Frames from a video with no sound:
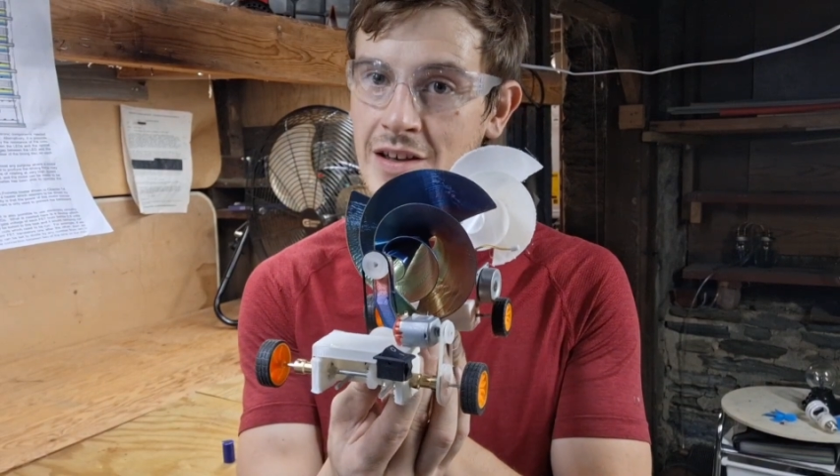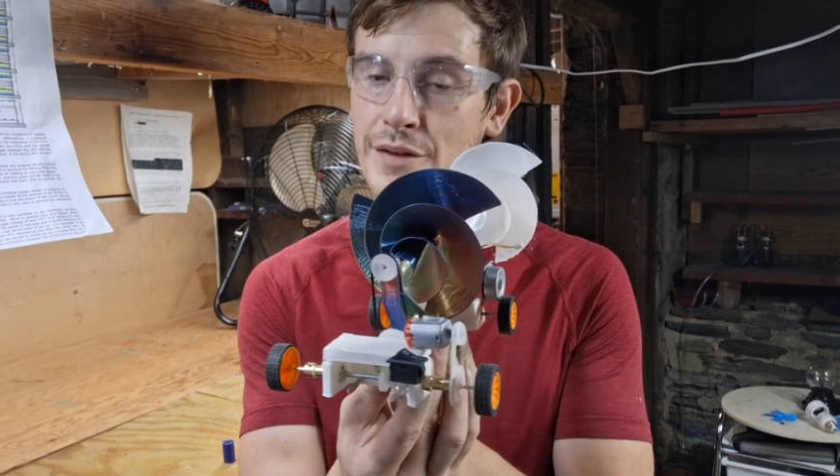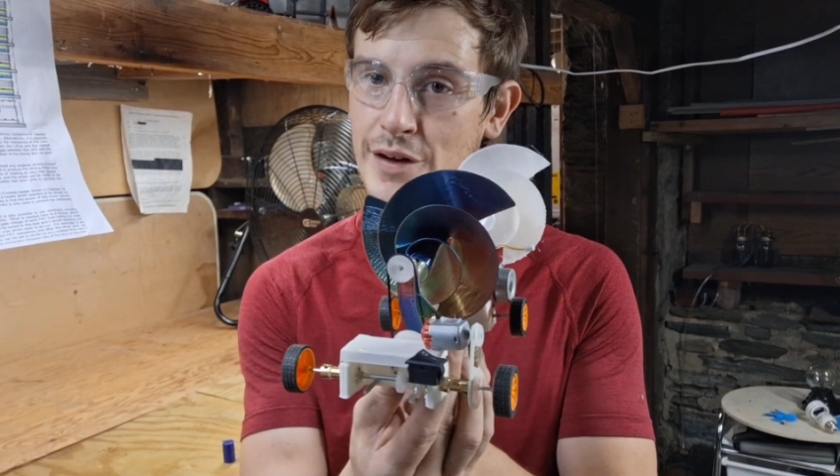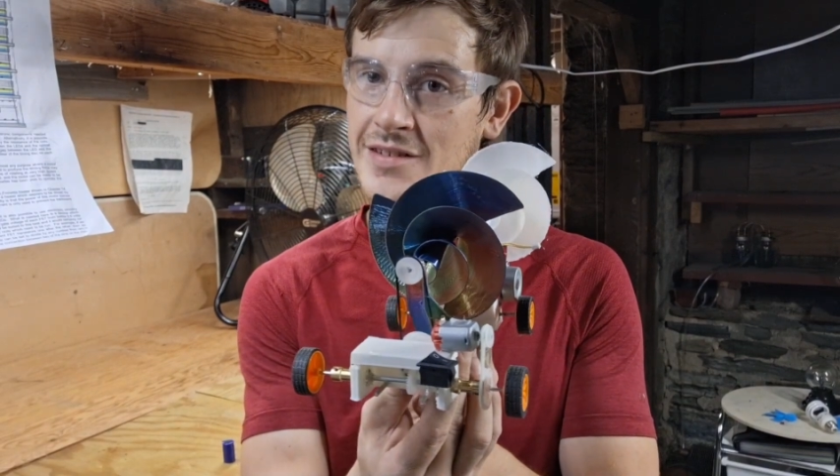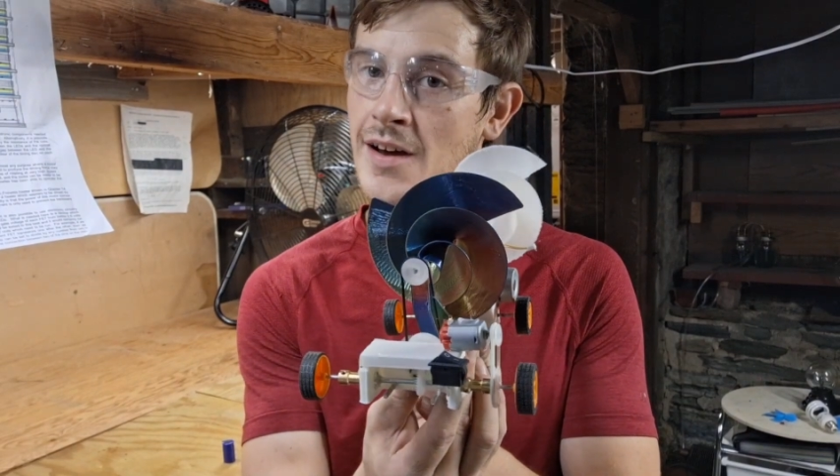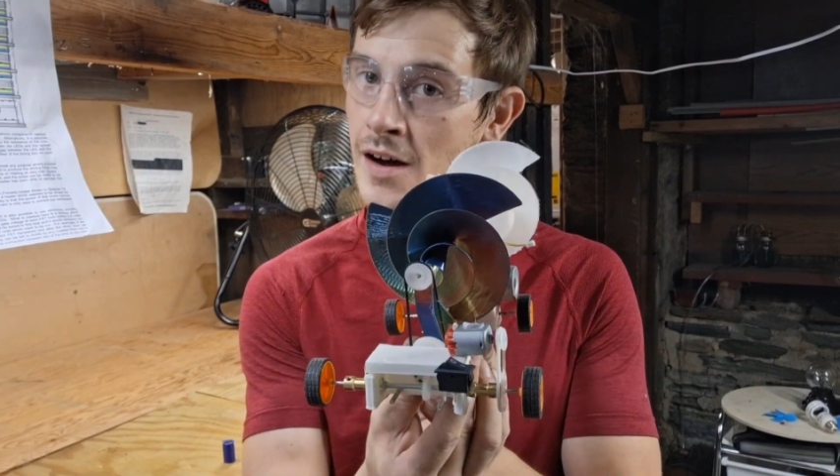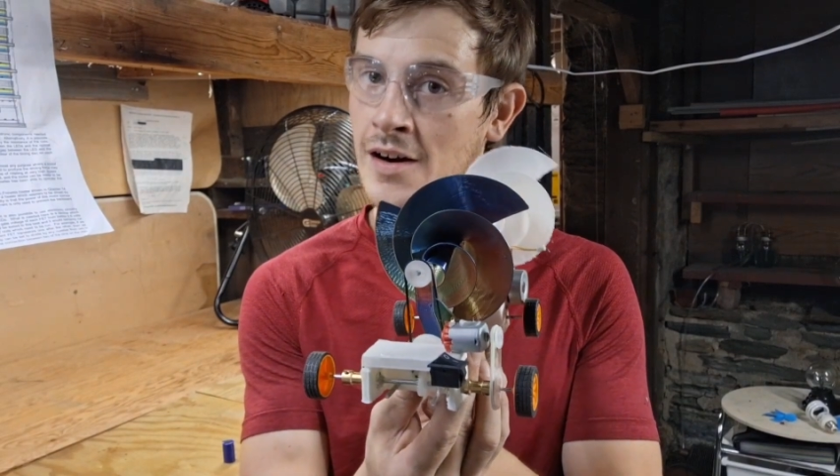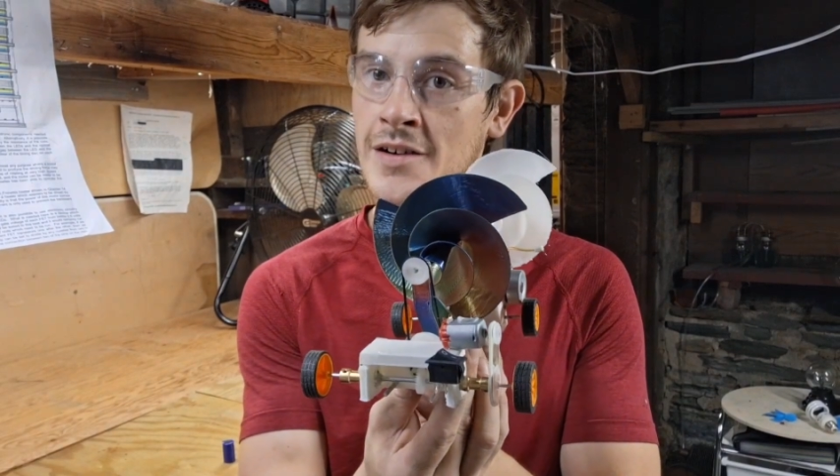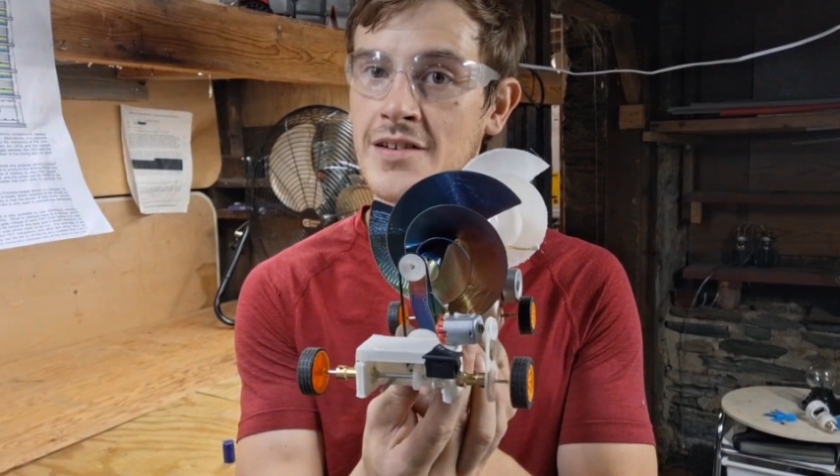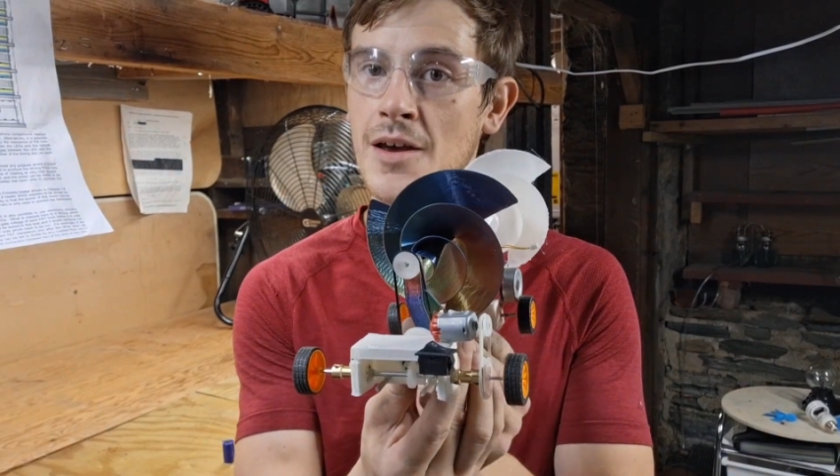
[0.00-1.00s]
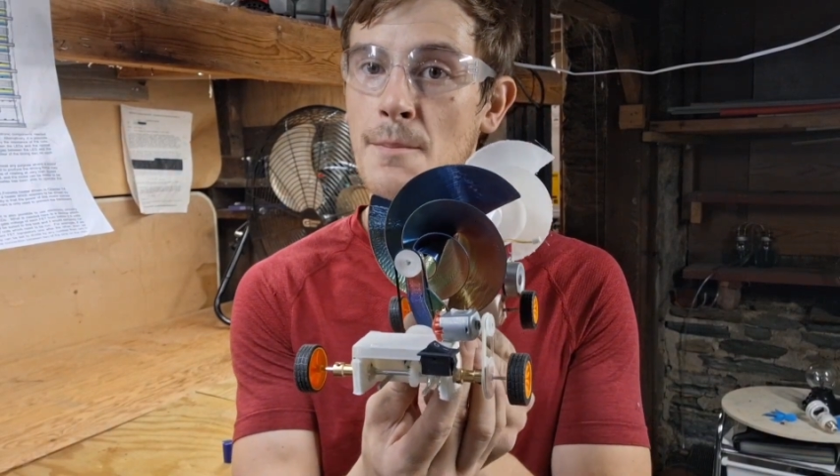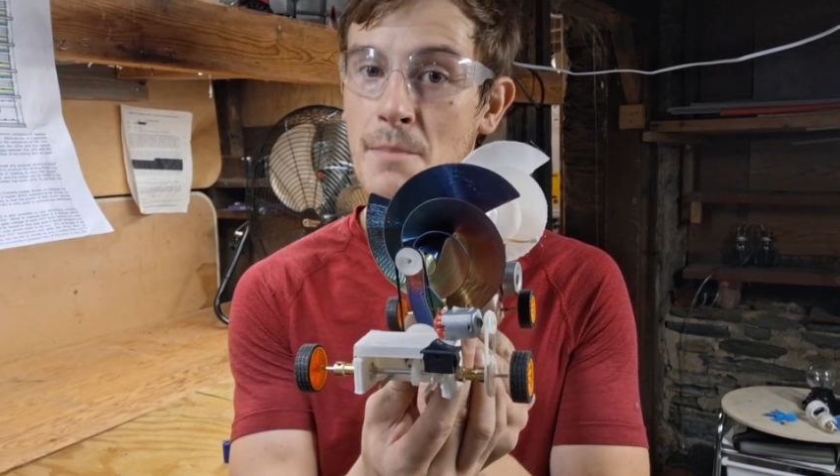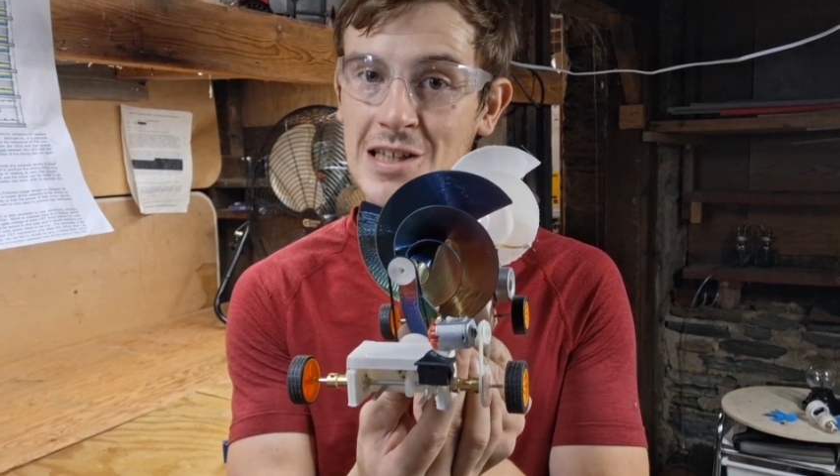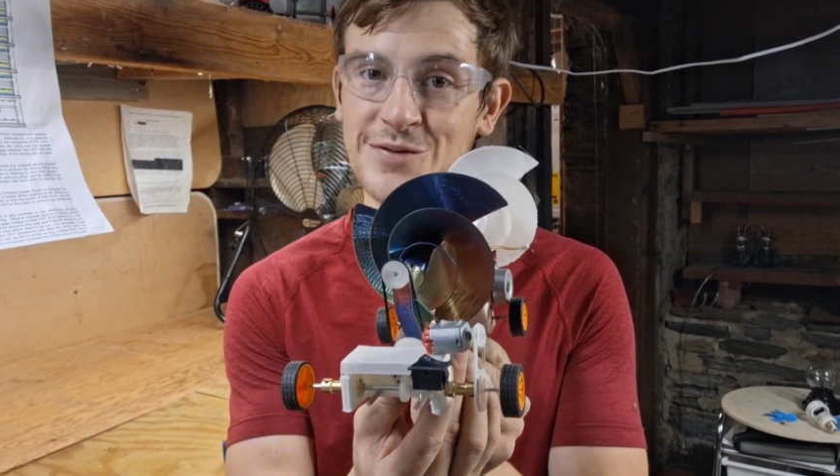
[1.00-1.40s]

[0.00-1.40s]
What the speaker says: this car's best